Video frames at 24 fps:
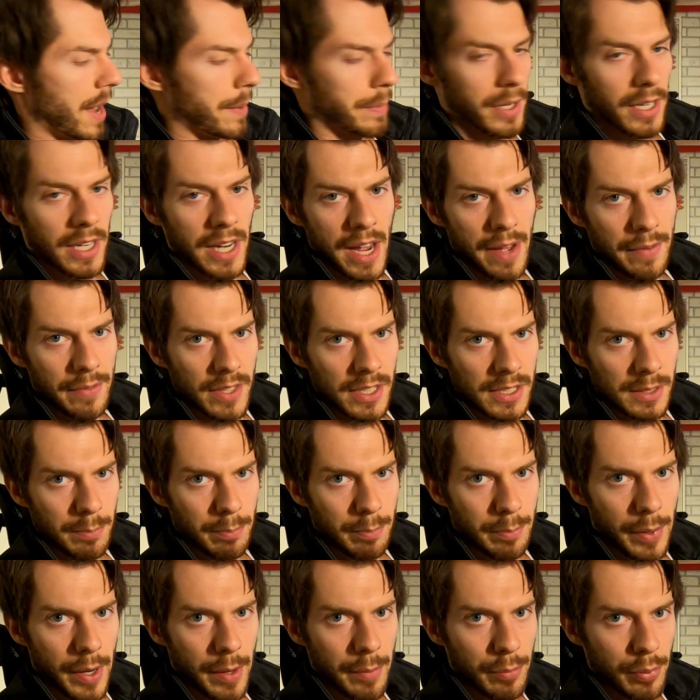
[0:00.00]
I'm going to have this
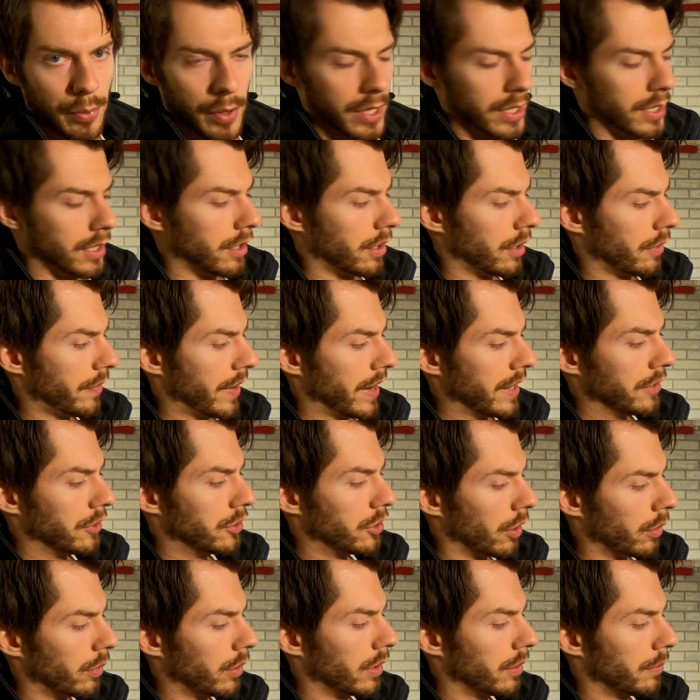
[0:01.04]
bump right here if I
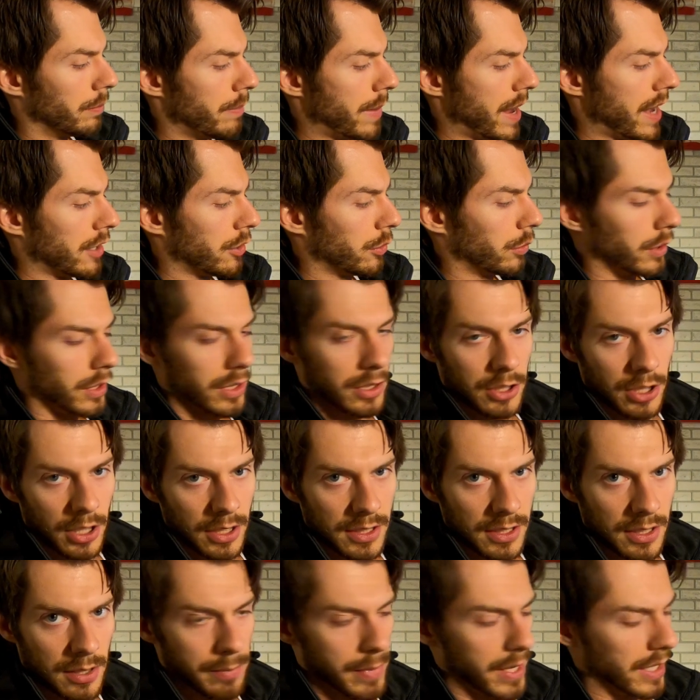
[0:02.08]
don't manually
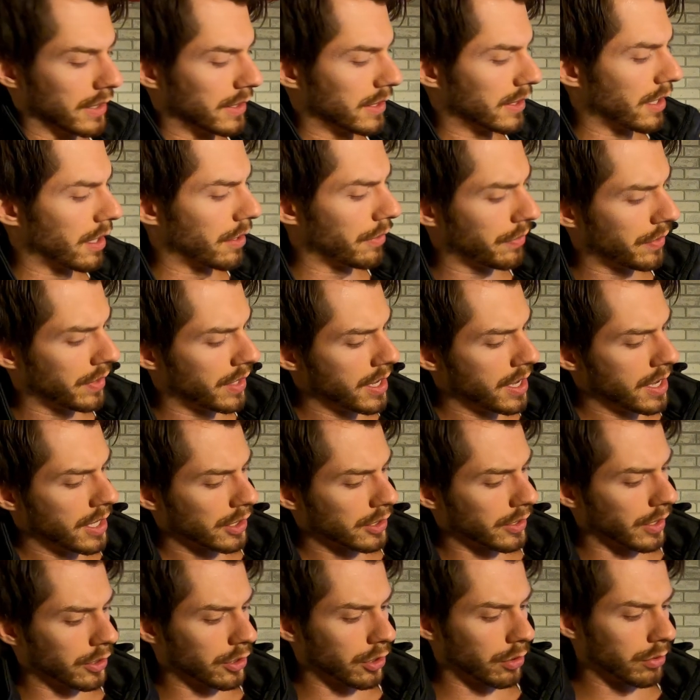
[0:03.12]
adjust it myself.
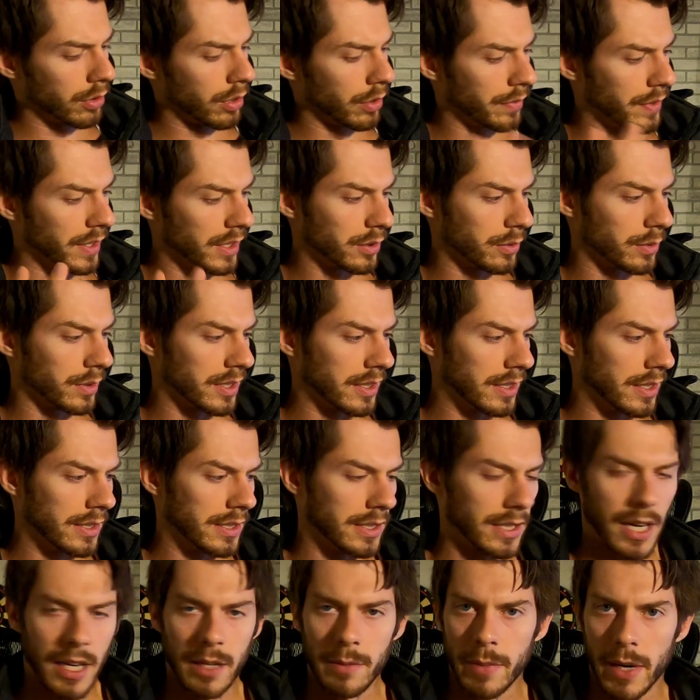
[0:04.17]
So I don't know if this was a
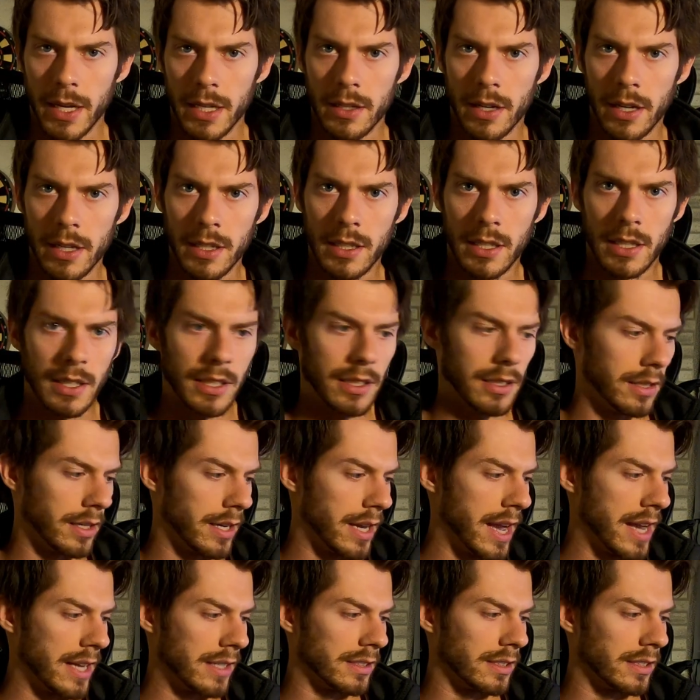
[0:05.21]
design by Nike
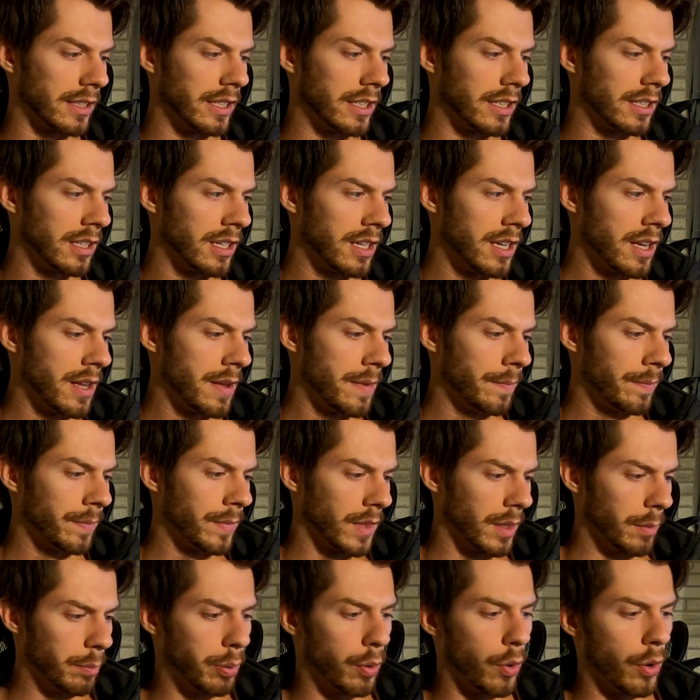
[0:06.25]
as like
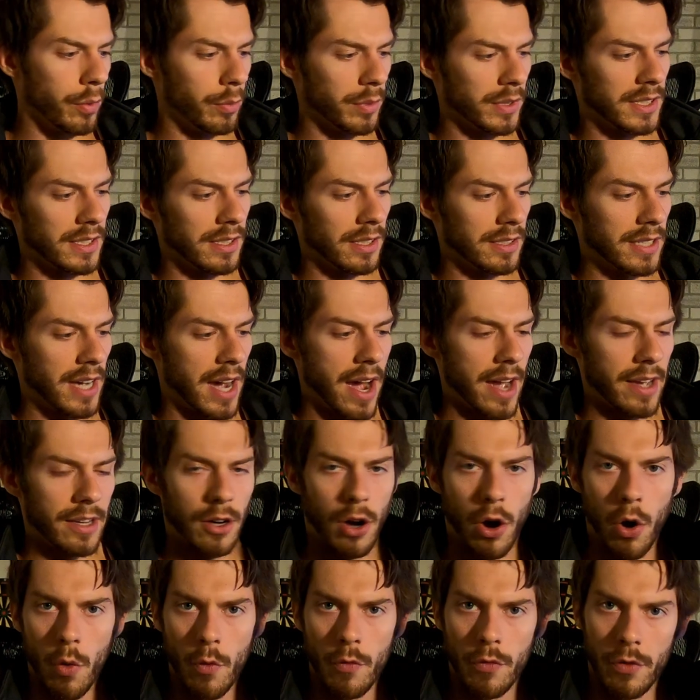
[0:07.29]
the point was to
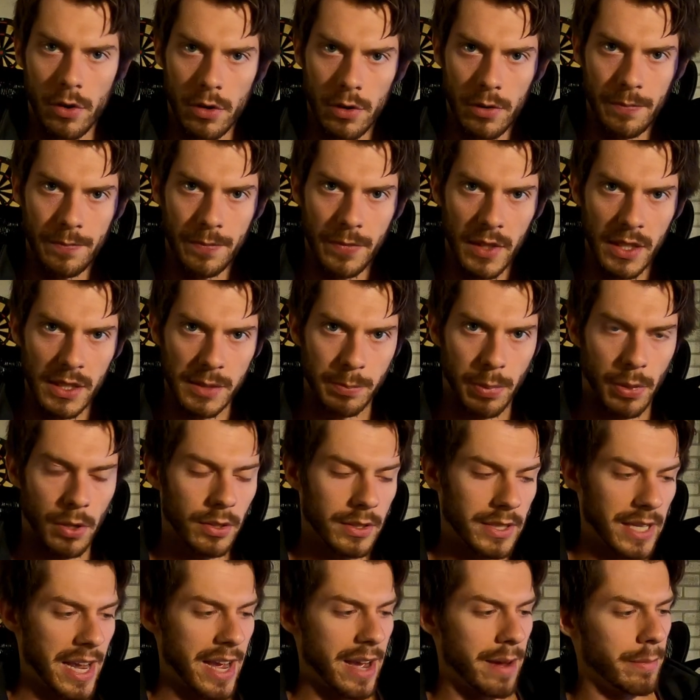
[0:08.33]
tie over this
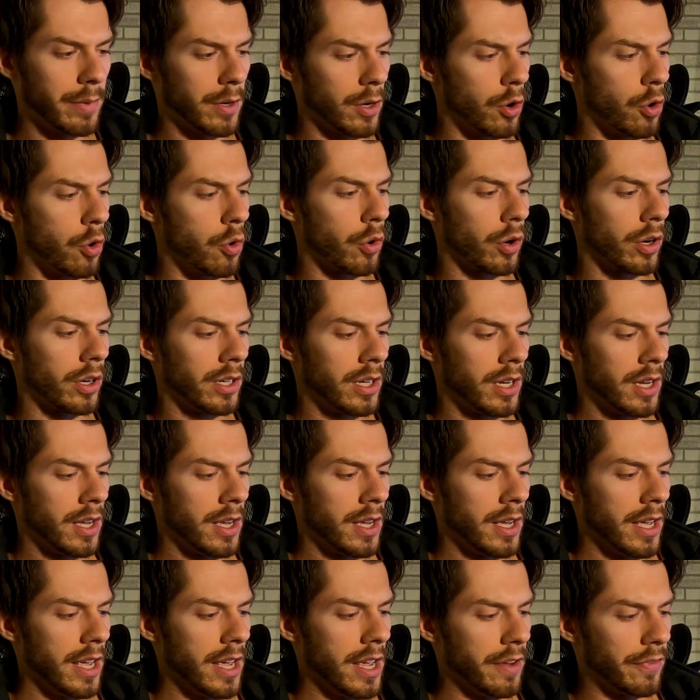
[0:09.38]
pull tab, or
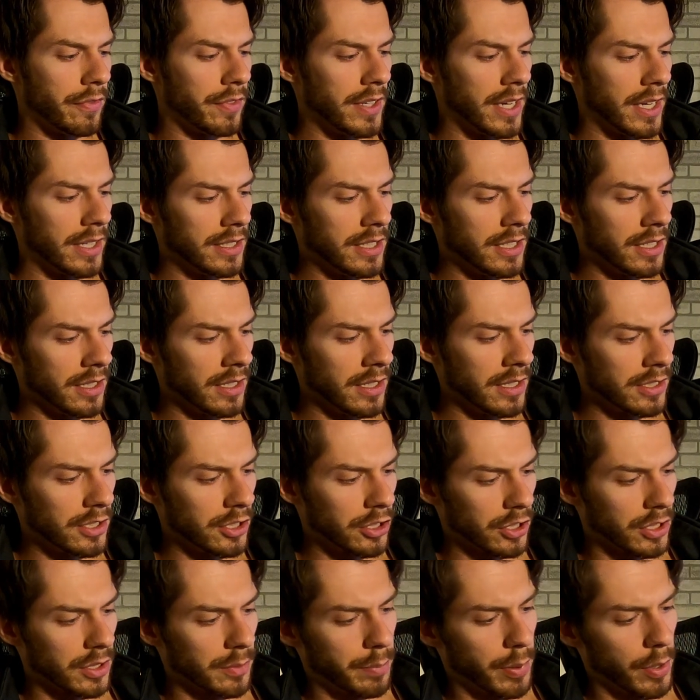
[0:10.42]
if the idea
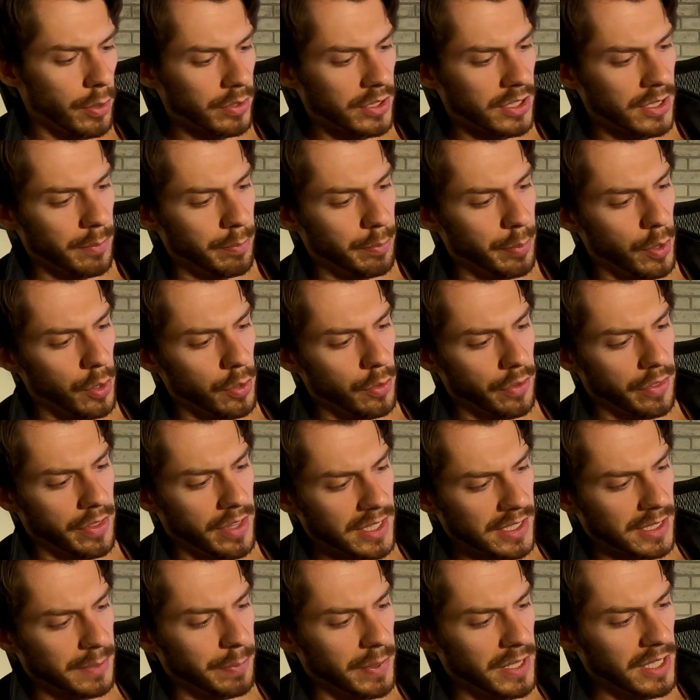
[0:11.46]
is you're supposed to pull
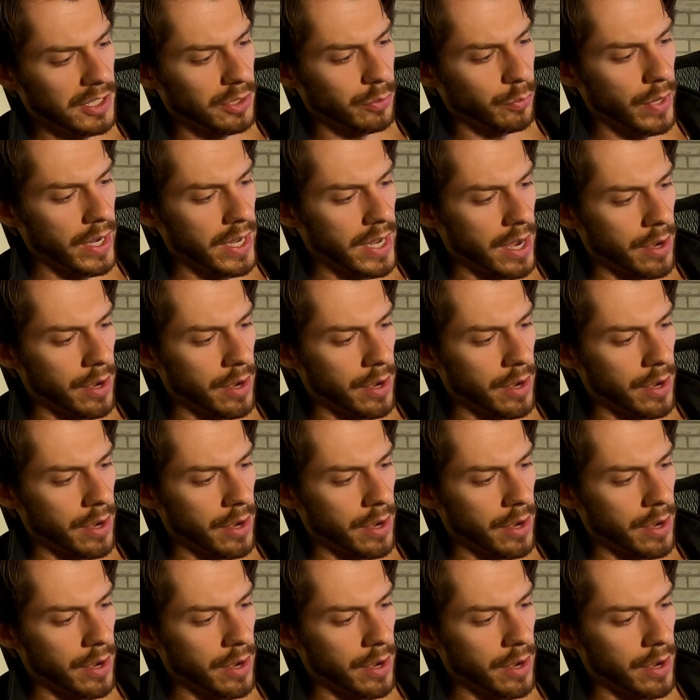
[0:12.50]
this piece way